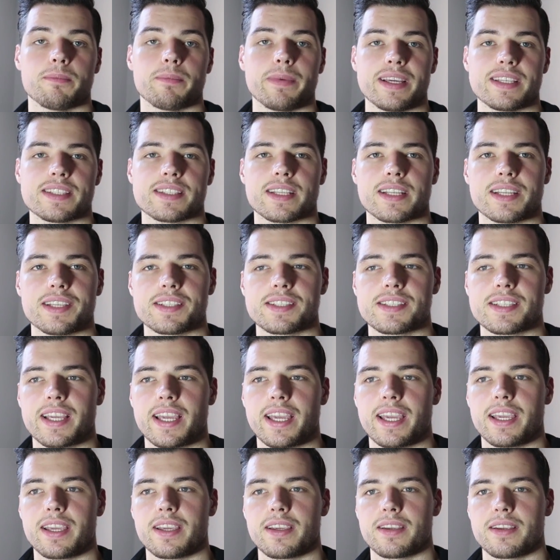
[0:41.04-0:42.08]
basically
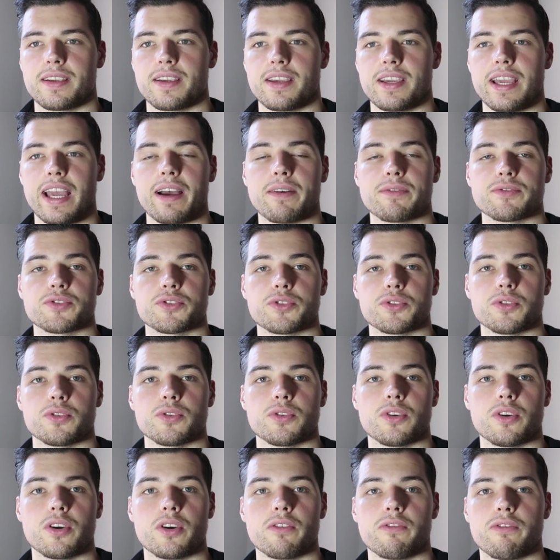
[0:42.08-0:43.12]
saying you have
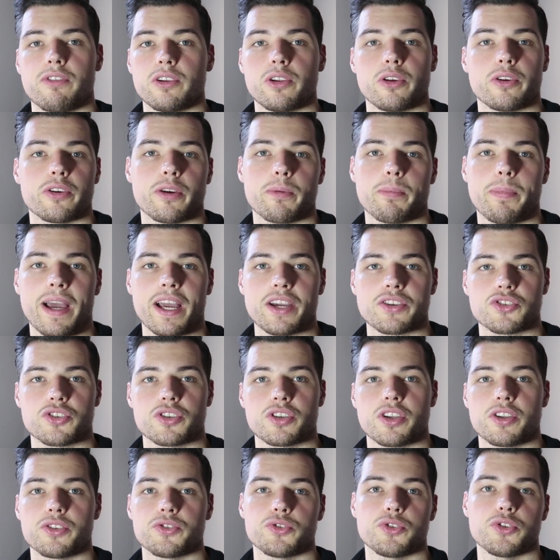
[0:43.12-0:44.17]
to follow your
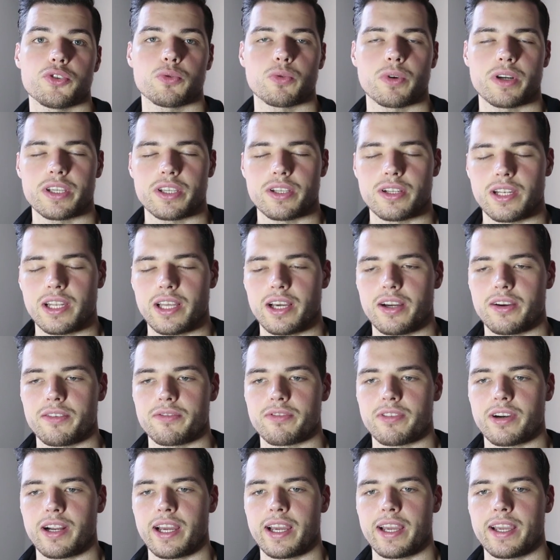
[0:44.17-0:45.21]
passion and do what you
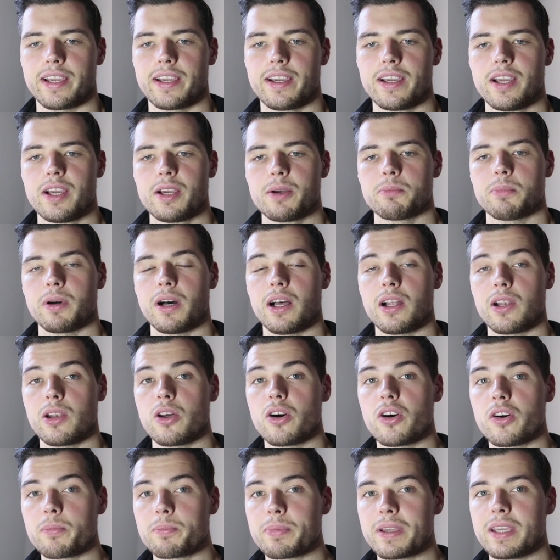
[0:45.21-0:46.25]
love, right? But a
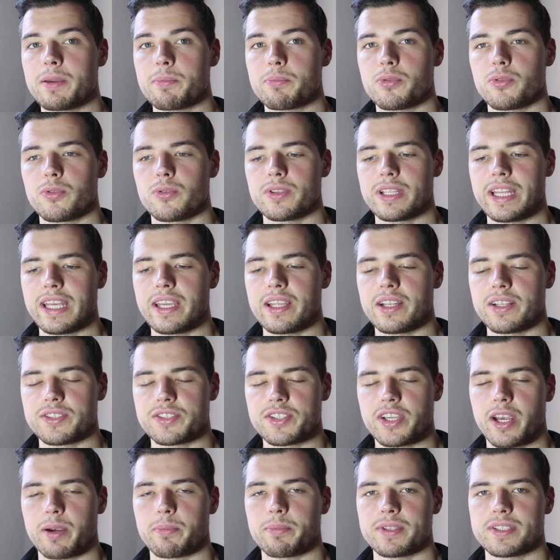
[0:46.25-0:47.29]
lot of people, they
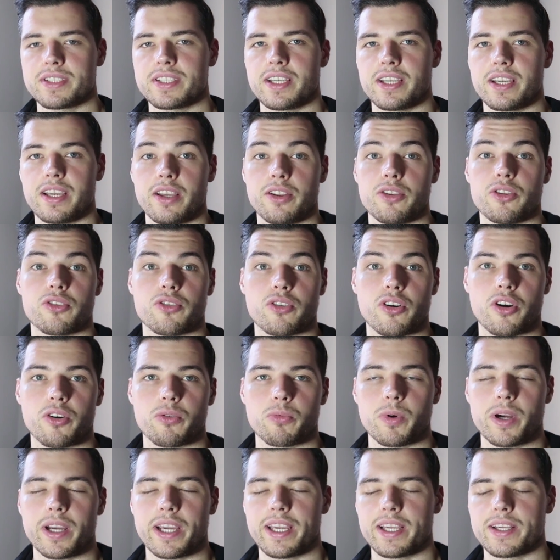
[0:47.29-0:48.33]
interpret it in the
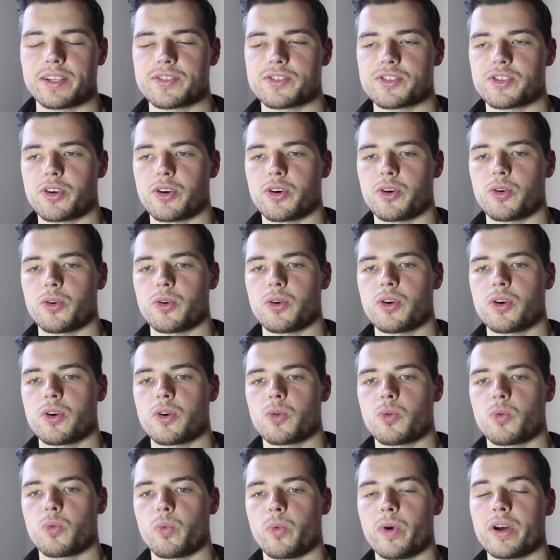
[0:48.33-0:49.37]
wrong way. So
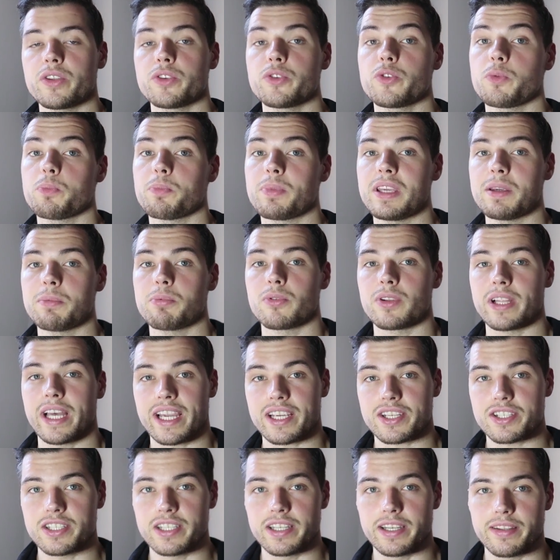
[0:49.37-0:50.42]
what do people
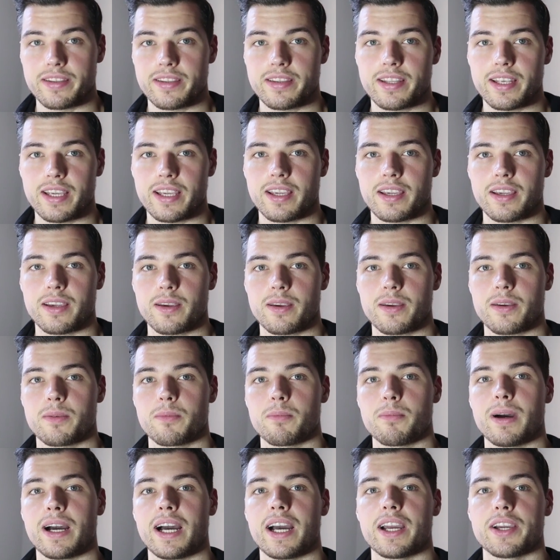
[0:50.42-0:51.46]
actually think
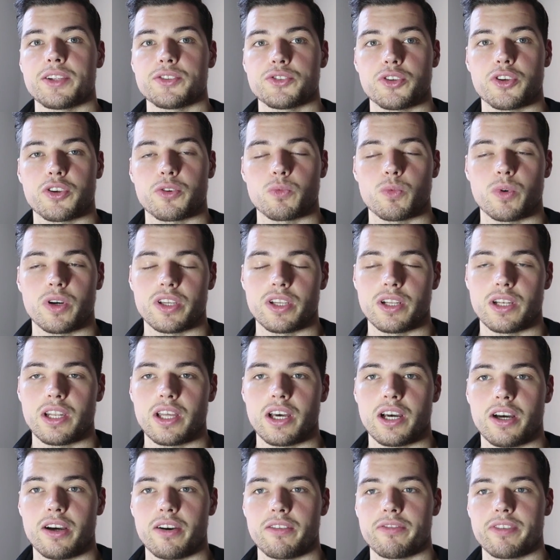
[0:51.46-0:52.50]
by doing what you
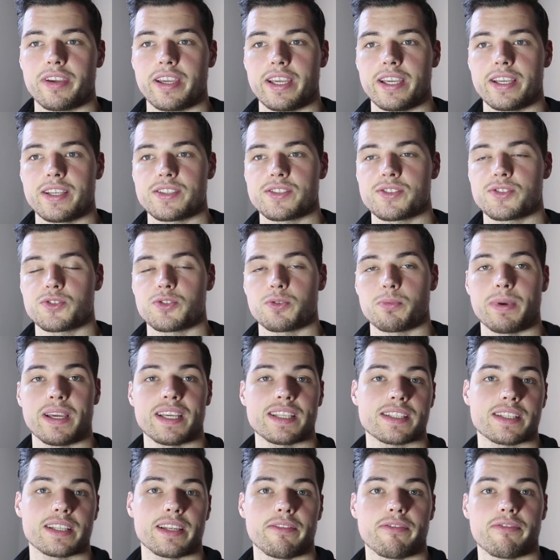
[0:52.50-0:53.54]
love is to
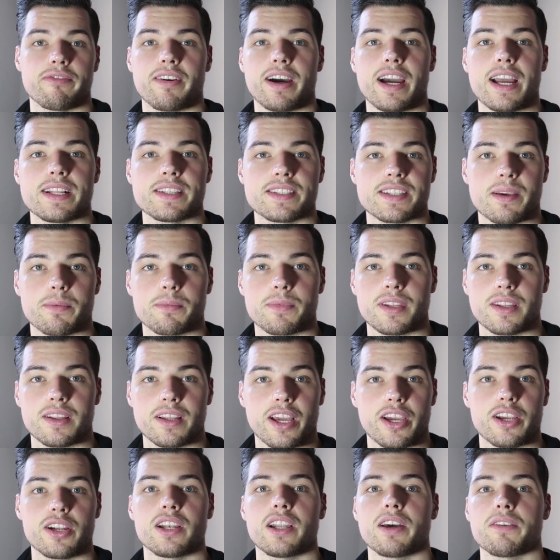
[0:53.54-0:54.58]
basically find
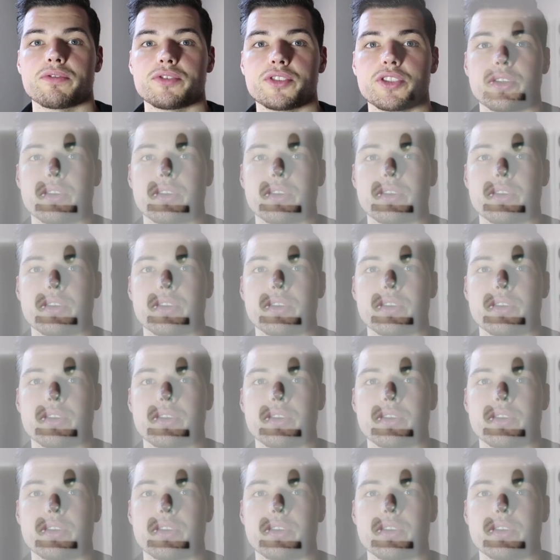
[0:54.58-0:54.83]
something that you love